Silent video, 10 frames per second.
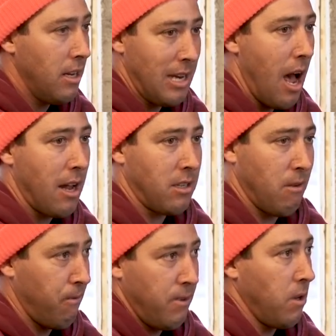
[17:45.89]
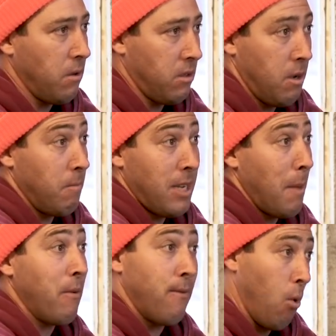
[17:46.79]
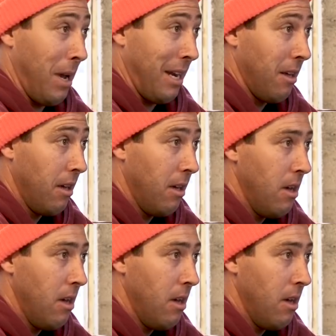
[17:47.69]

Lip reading: not to fill some type of void.